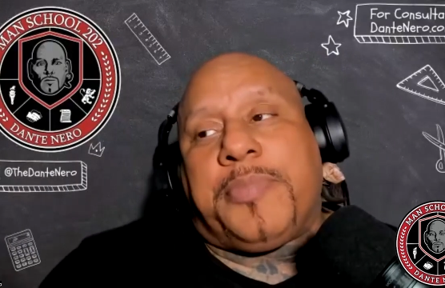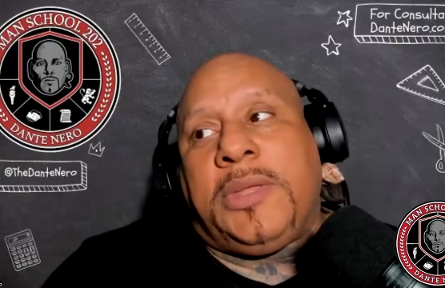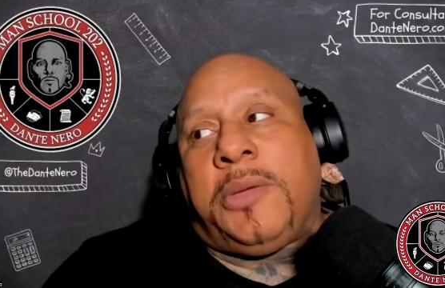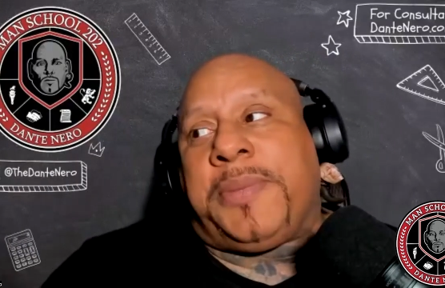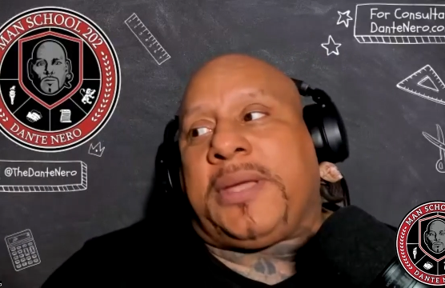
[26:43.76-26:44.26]

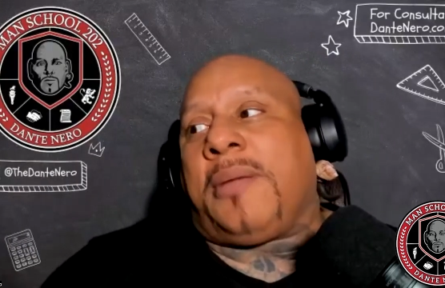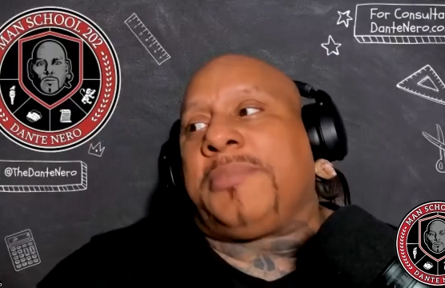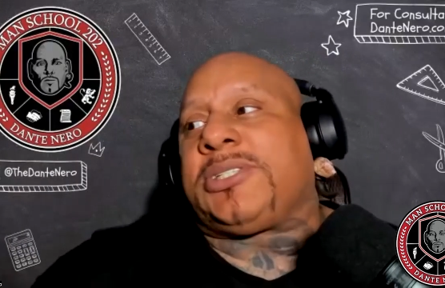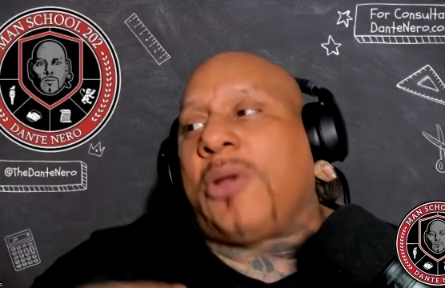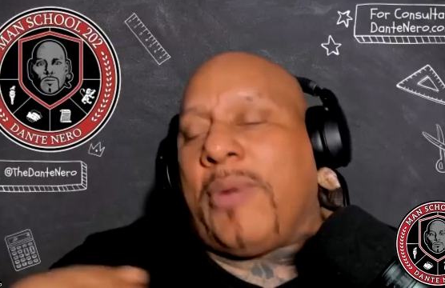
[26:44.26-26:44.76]
Speaker 1: you
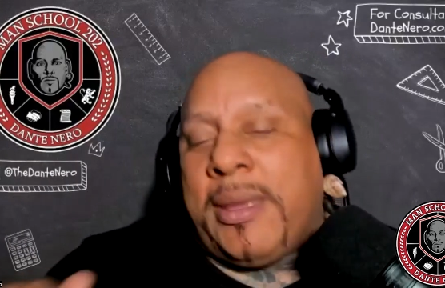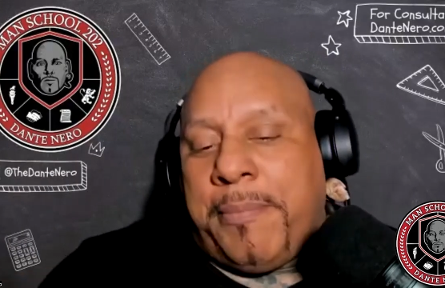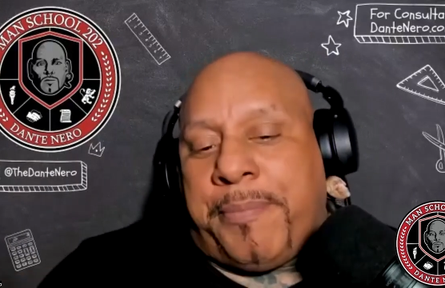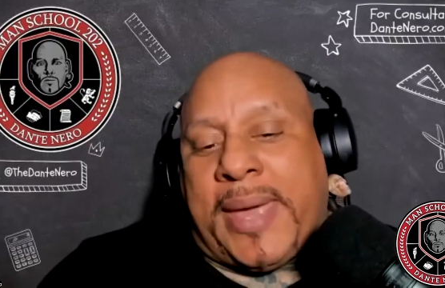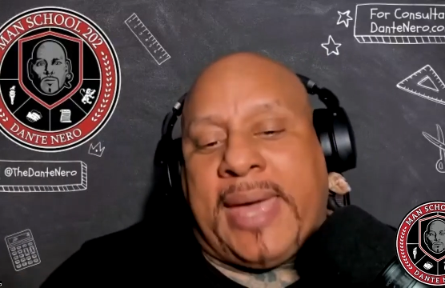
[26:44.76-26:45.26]
become so
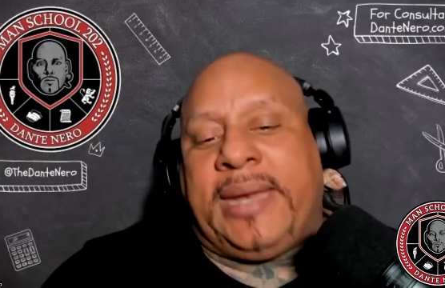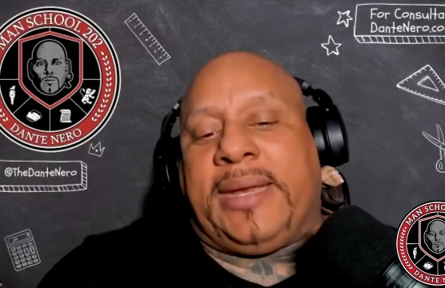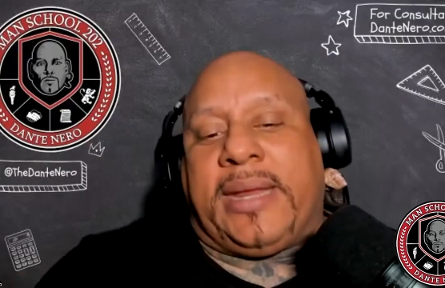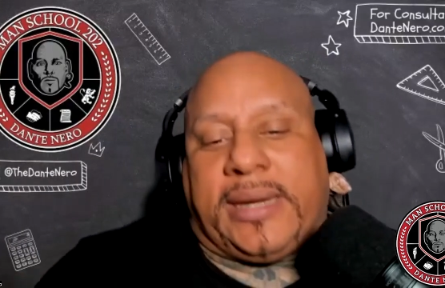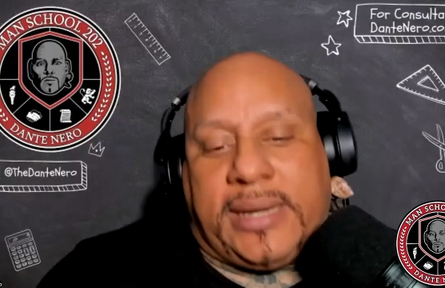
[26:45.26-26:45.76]

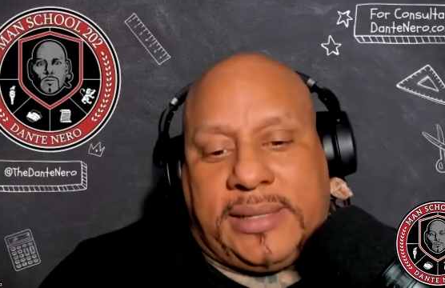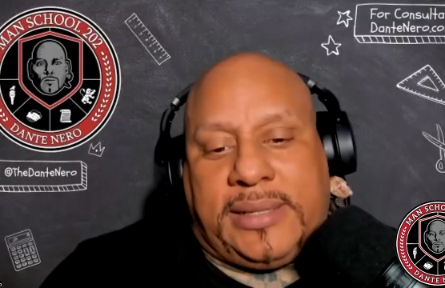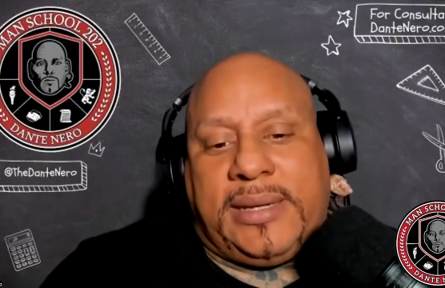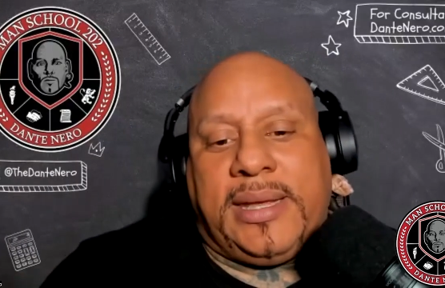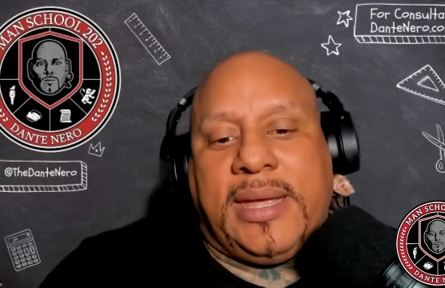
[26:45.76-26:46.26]
embedded in it
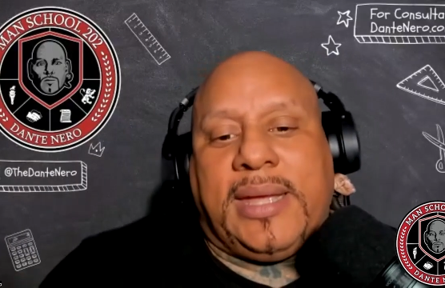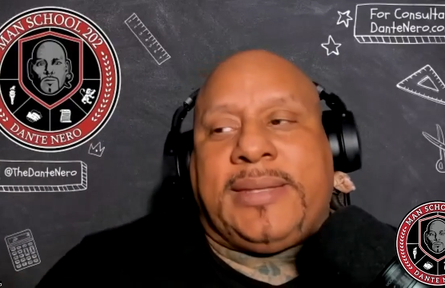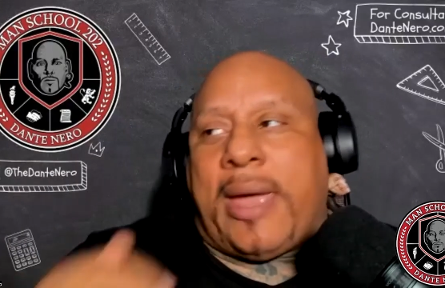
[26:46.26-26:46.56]
mm.